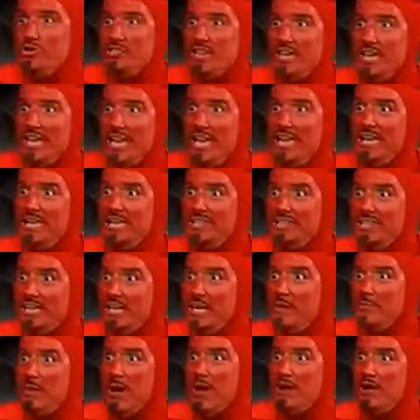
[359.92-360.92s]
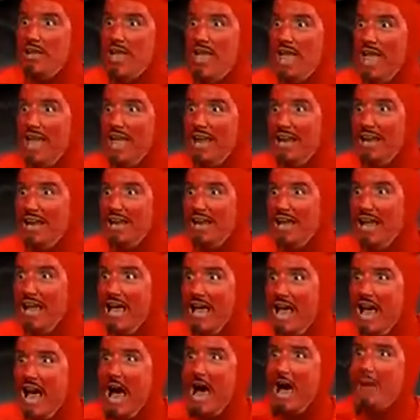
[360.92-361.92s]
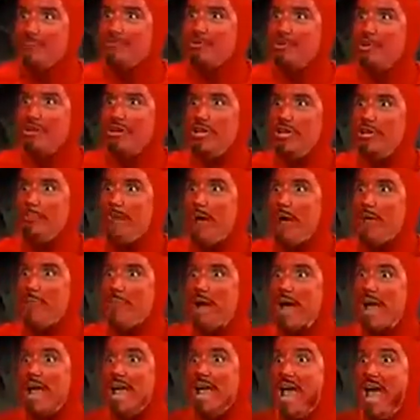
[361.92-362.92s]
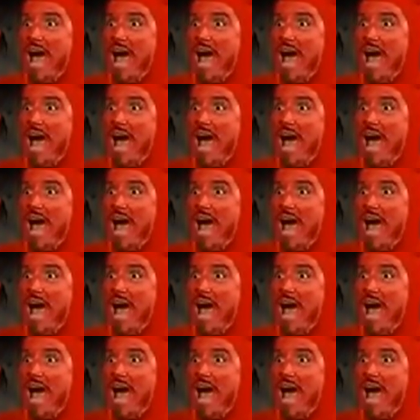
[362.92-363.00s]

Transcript: said anything about hell? I'm talking about my